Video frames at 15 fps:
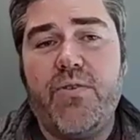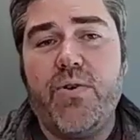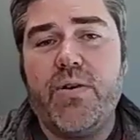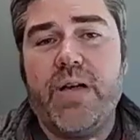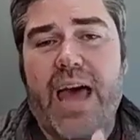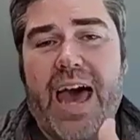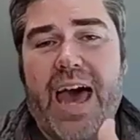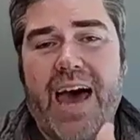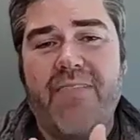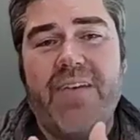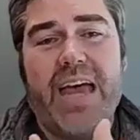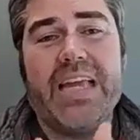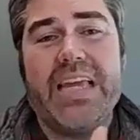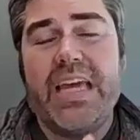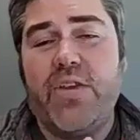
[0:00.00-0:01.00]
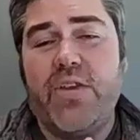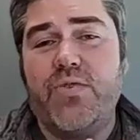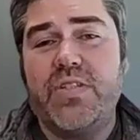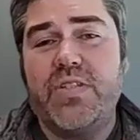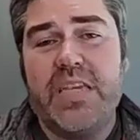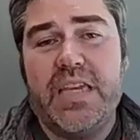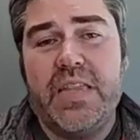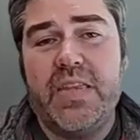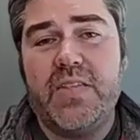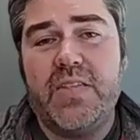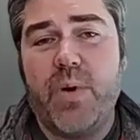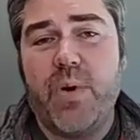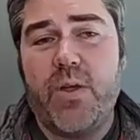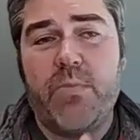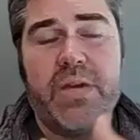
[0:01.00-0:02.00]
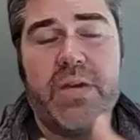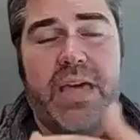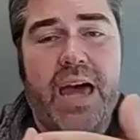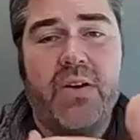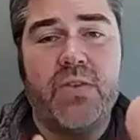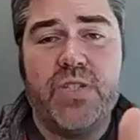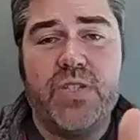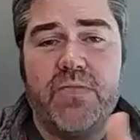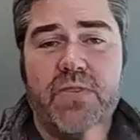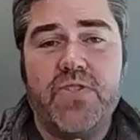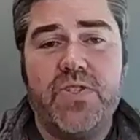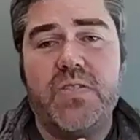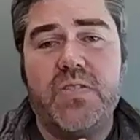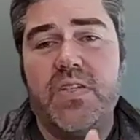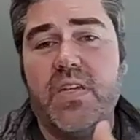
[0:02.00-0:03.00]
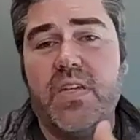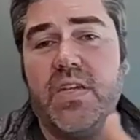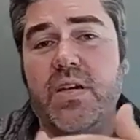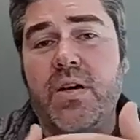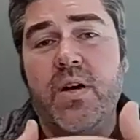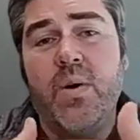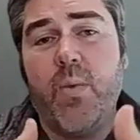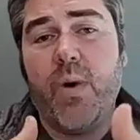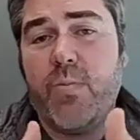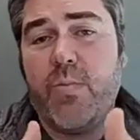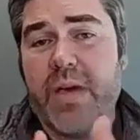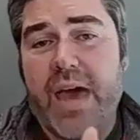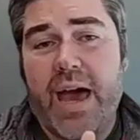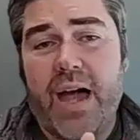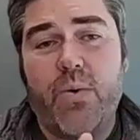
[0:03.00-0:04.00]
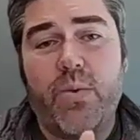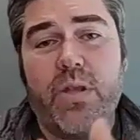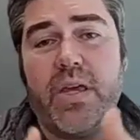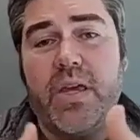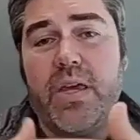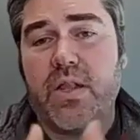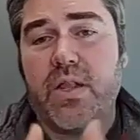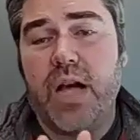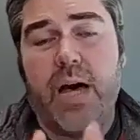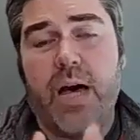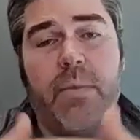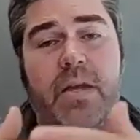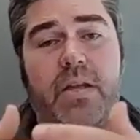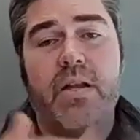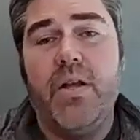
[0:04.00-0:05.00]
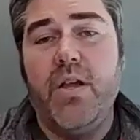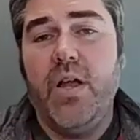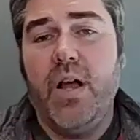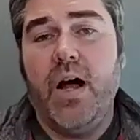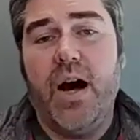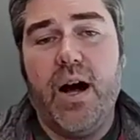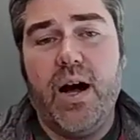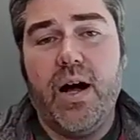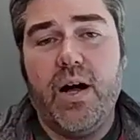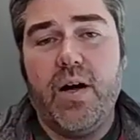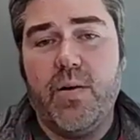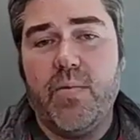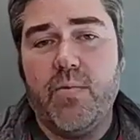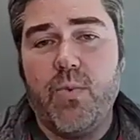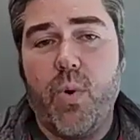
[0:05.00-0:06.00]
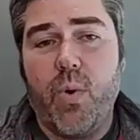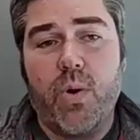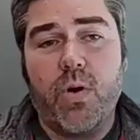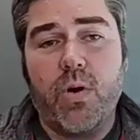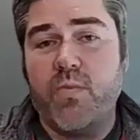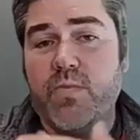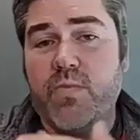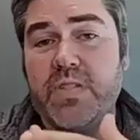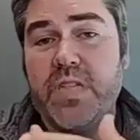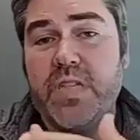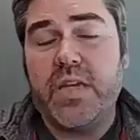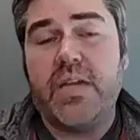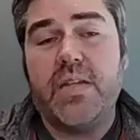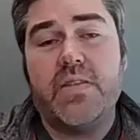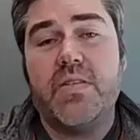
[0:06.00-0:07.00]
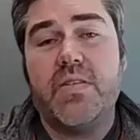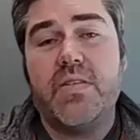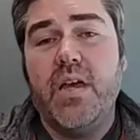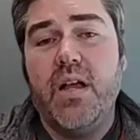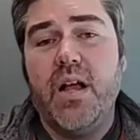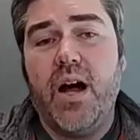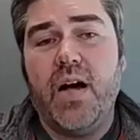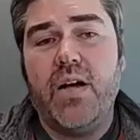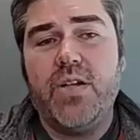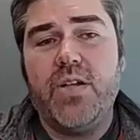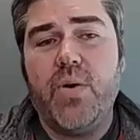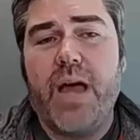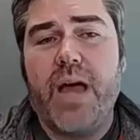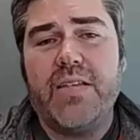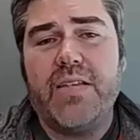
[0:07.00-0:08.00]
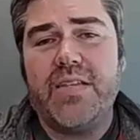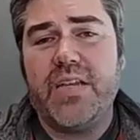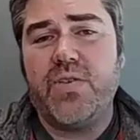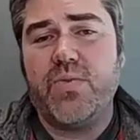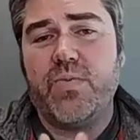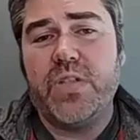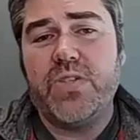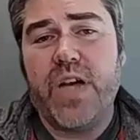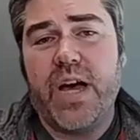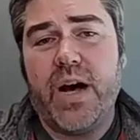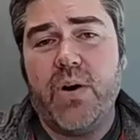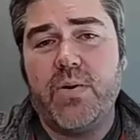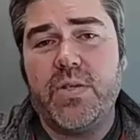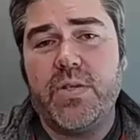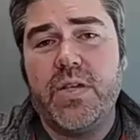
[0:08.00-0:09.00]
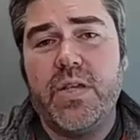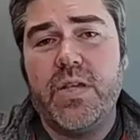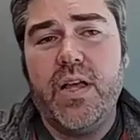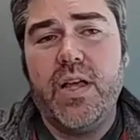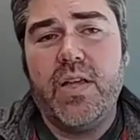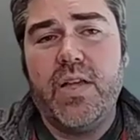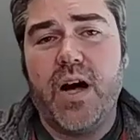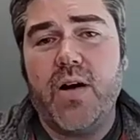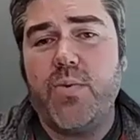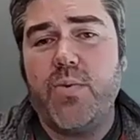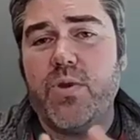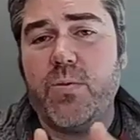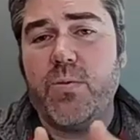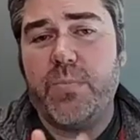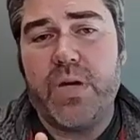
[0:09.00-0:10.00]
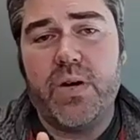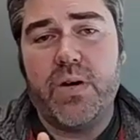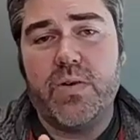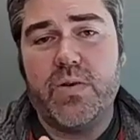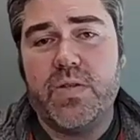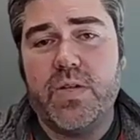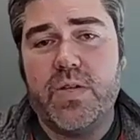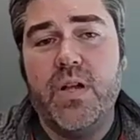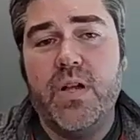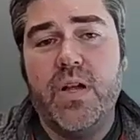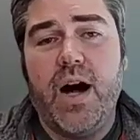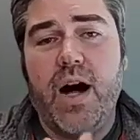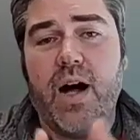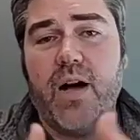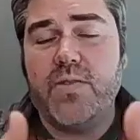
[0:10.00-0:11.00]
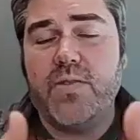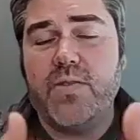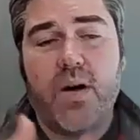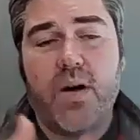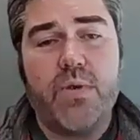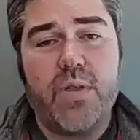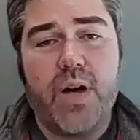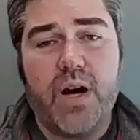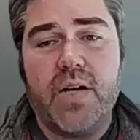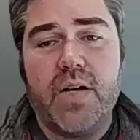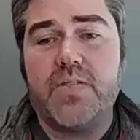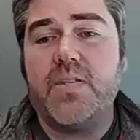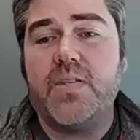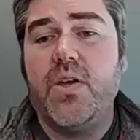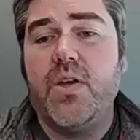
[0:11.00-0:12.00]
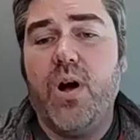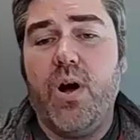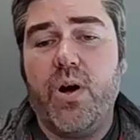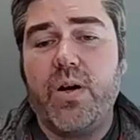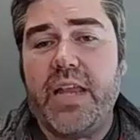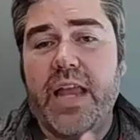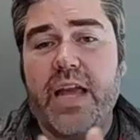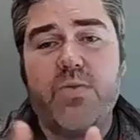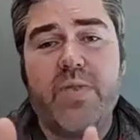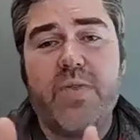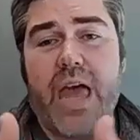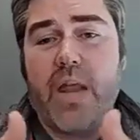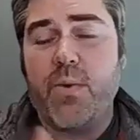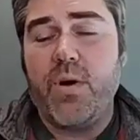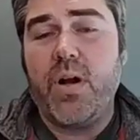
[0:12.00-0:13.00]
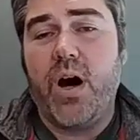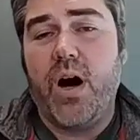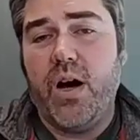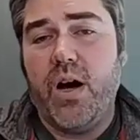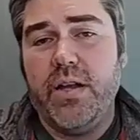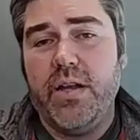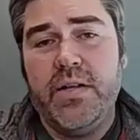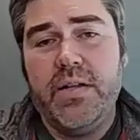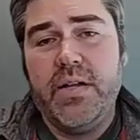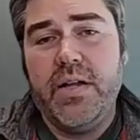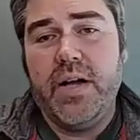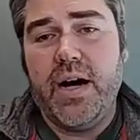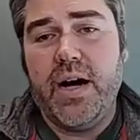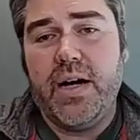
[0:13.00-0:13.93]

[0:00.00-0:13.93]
if you have any interest in this, whether it be energy efficiency, whether it be equity, climate, or resilience, don't hesitate to reach out, talk with your peers, talk with us, or connect with anyone on